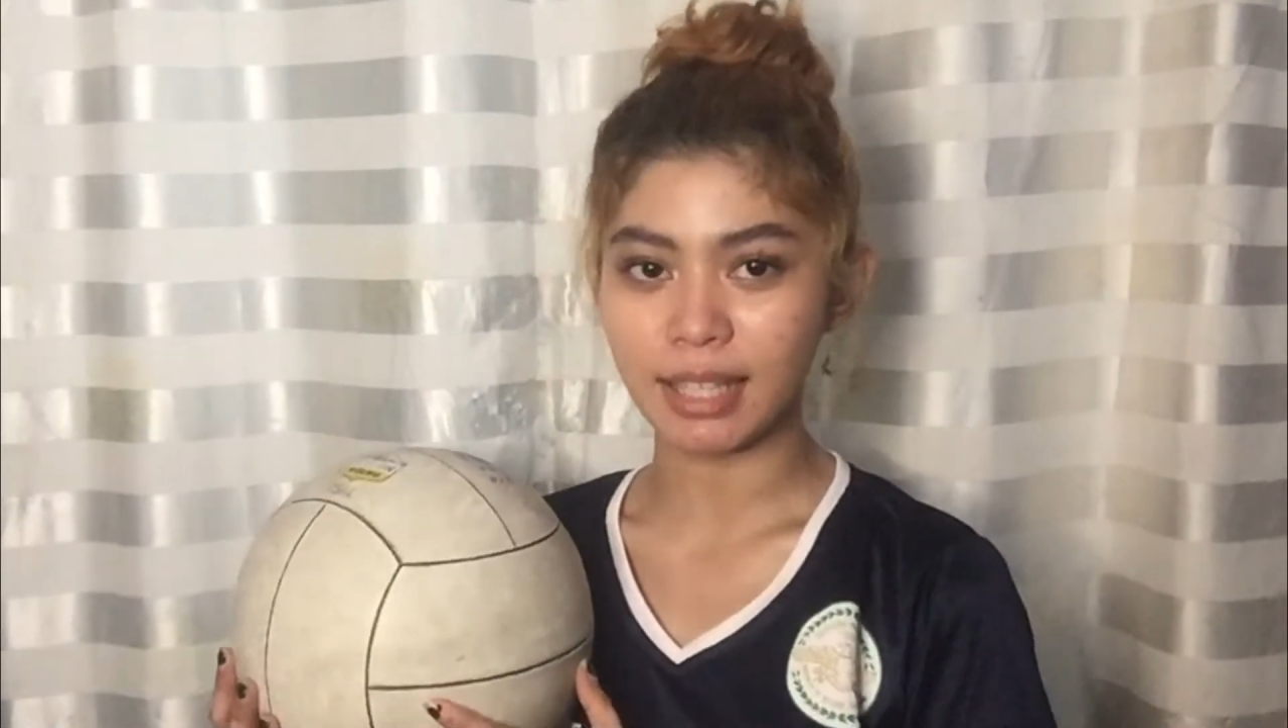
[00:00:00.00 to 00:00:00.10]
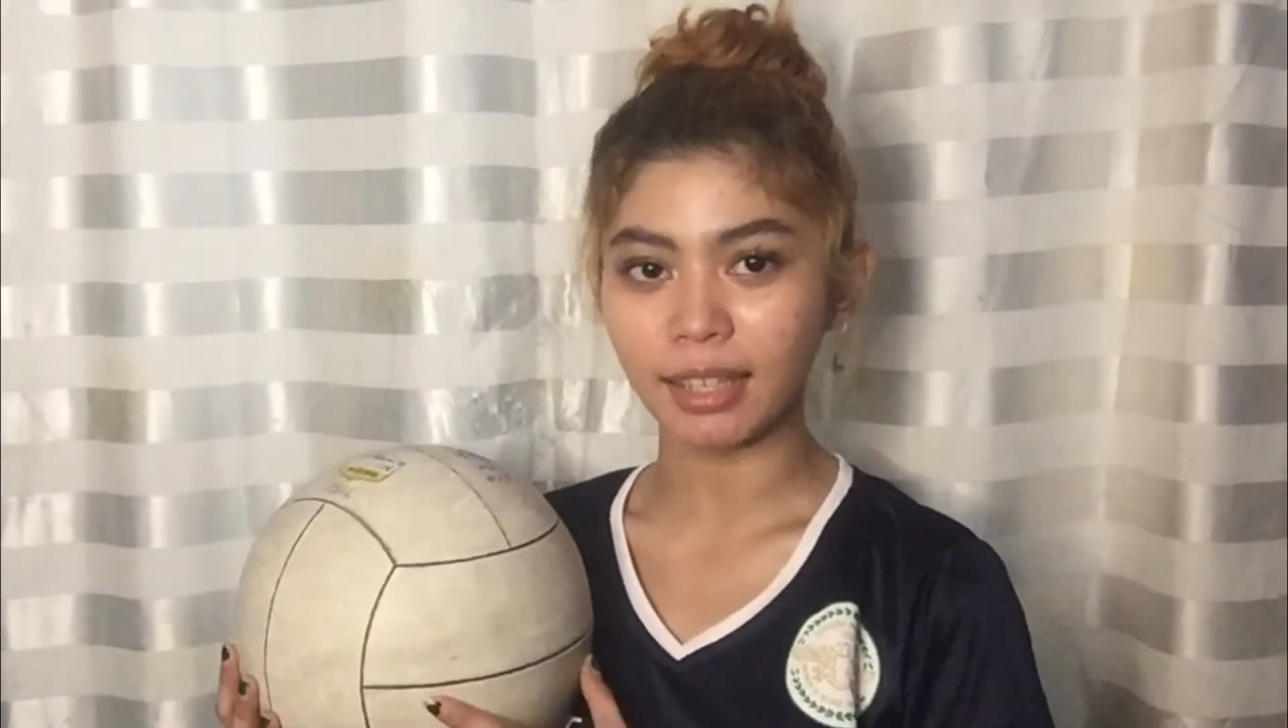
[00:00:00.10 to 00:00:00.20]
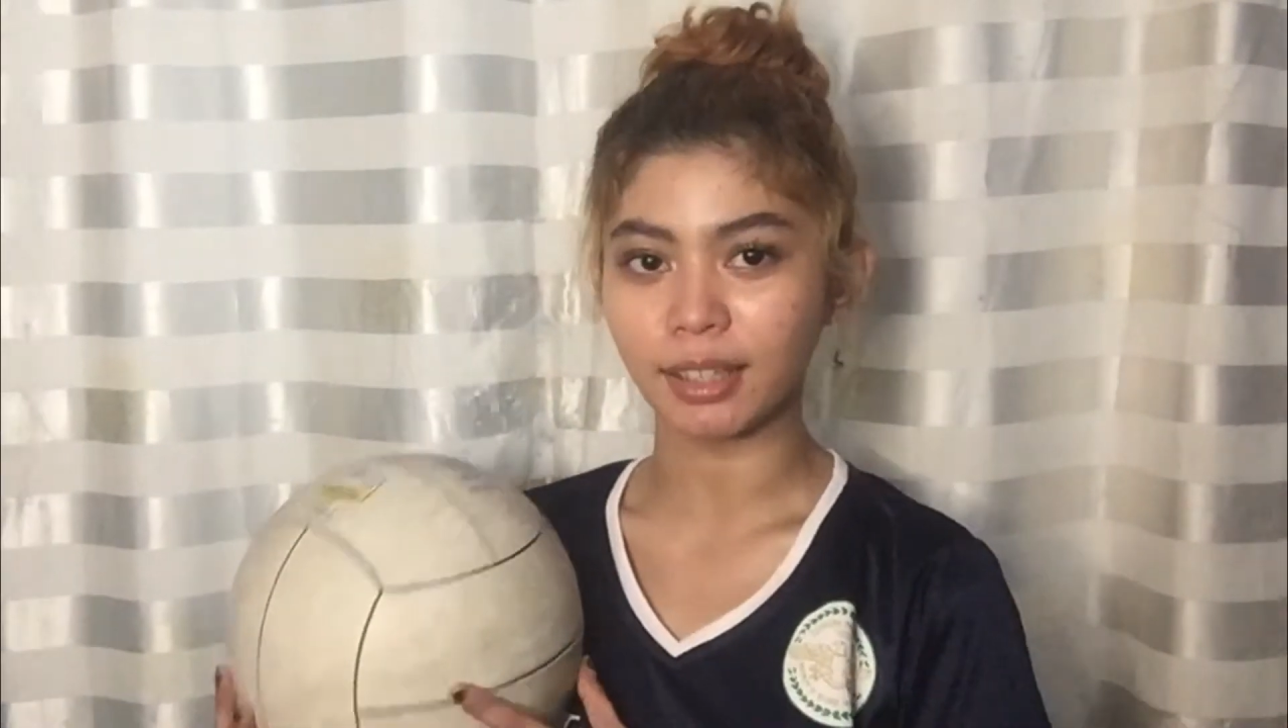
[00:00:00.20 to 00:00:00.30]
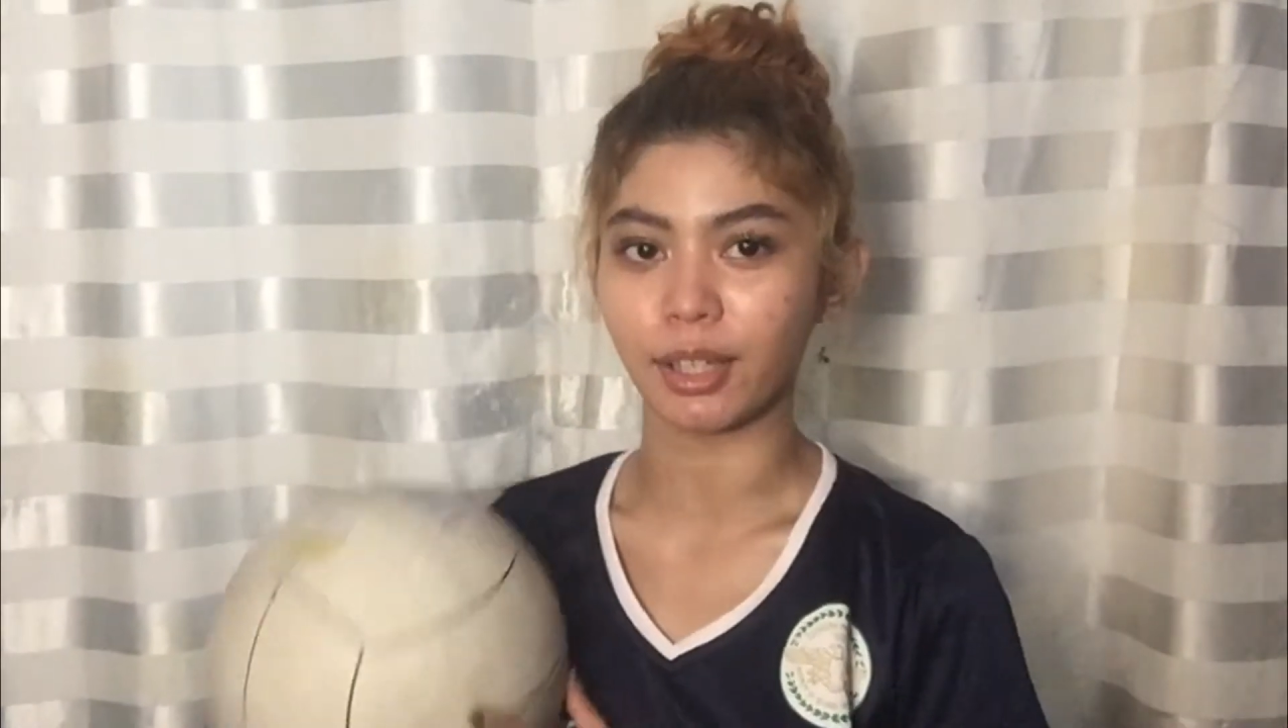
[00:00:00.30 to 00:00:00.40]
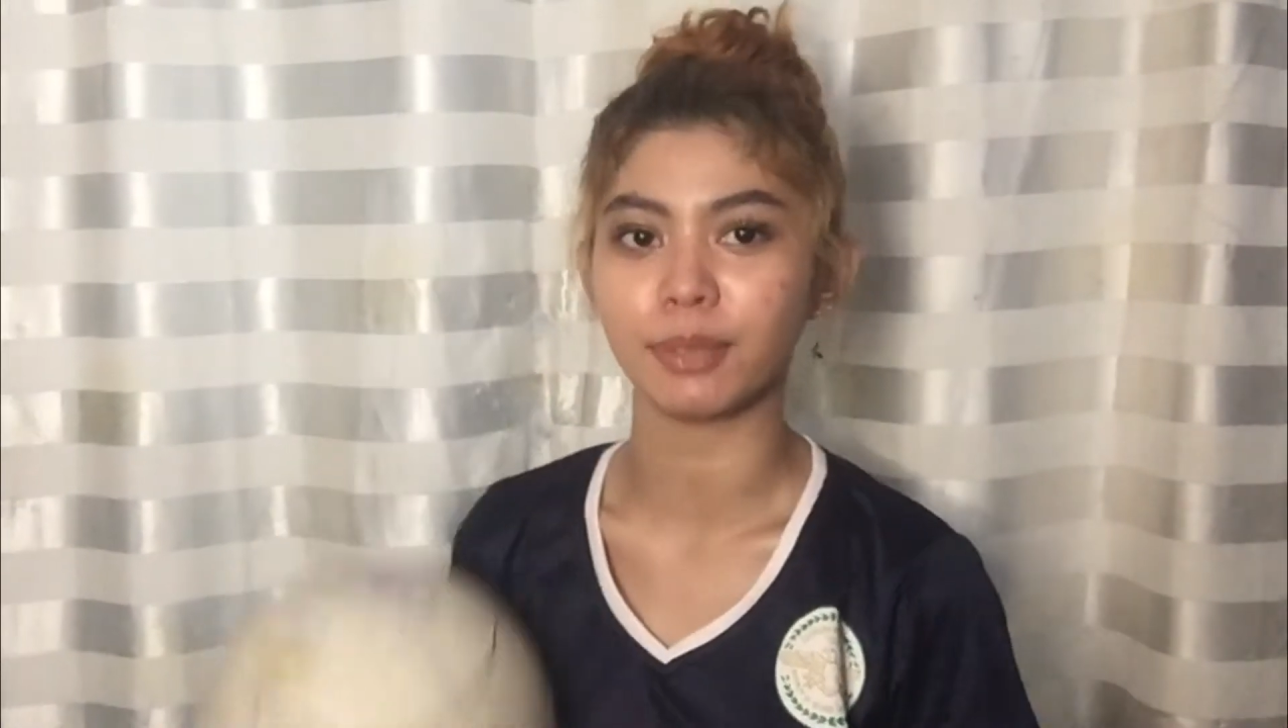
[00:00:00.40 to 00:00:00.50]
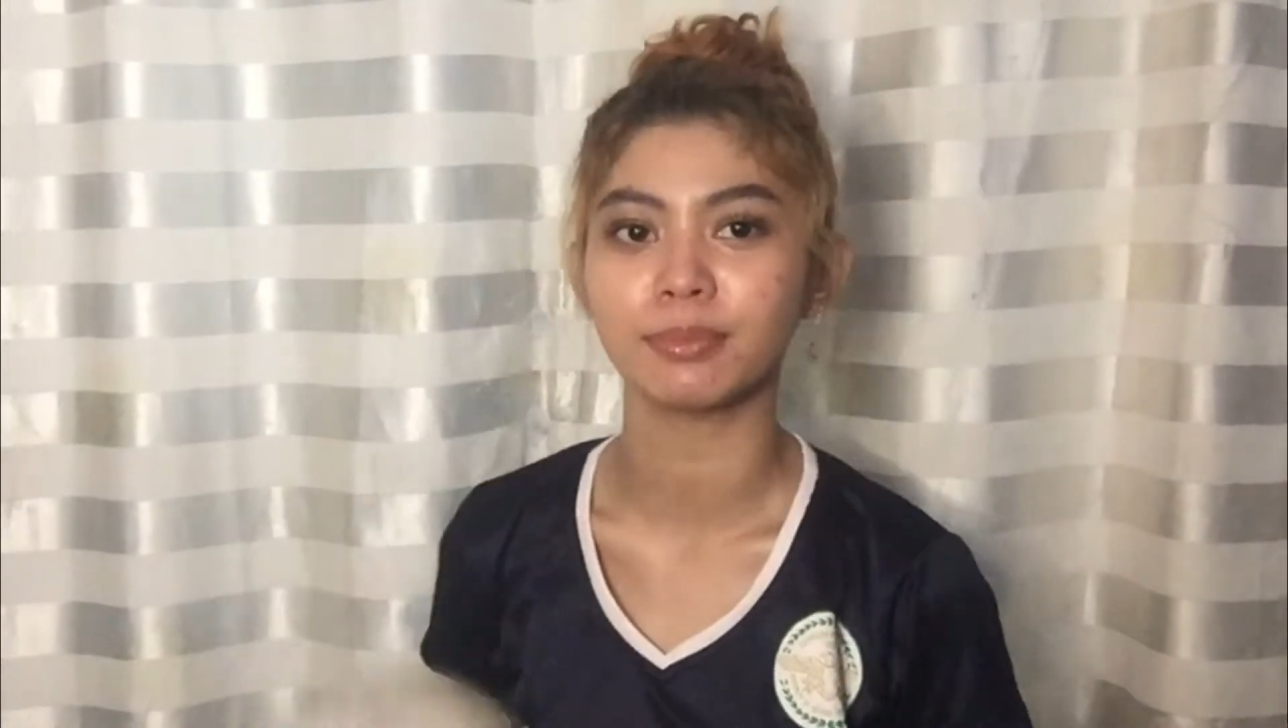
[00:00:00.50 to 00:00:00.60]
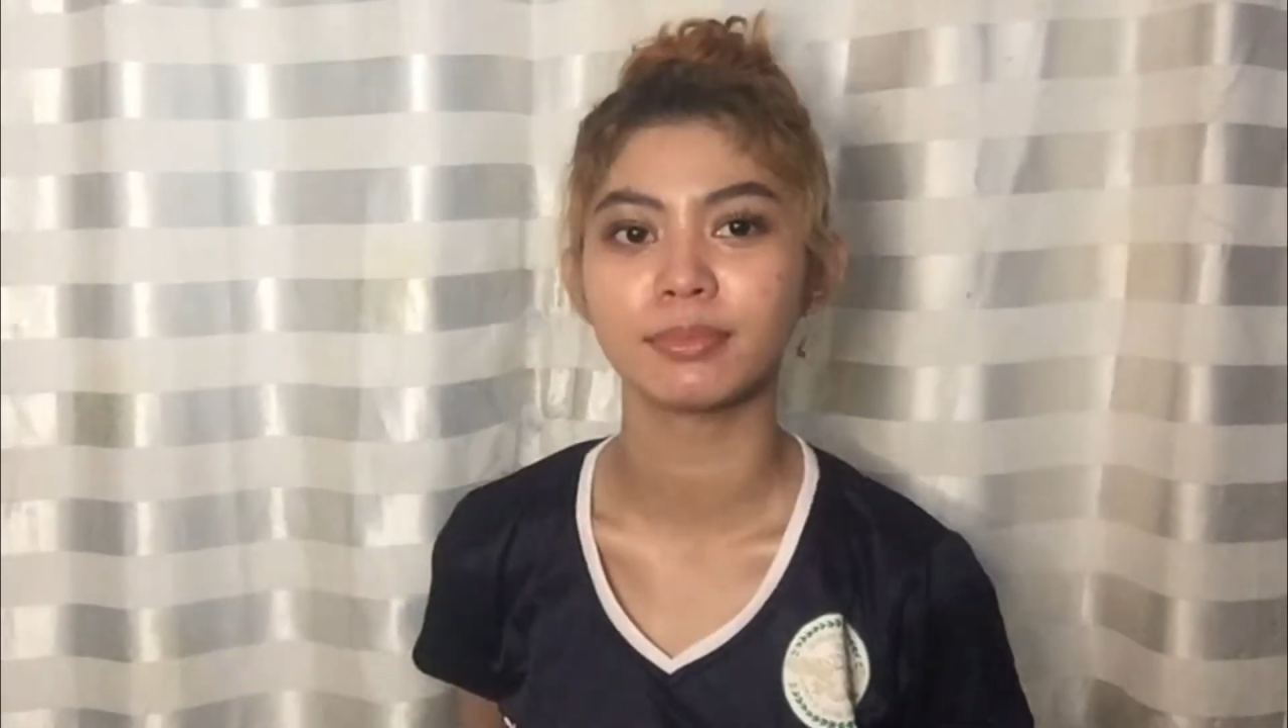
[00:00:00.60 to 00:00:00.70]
setting.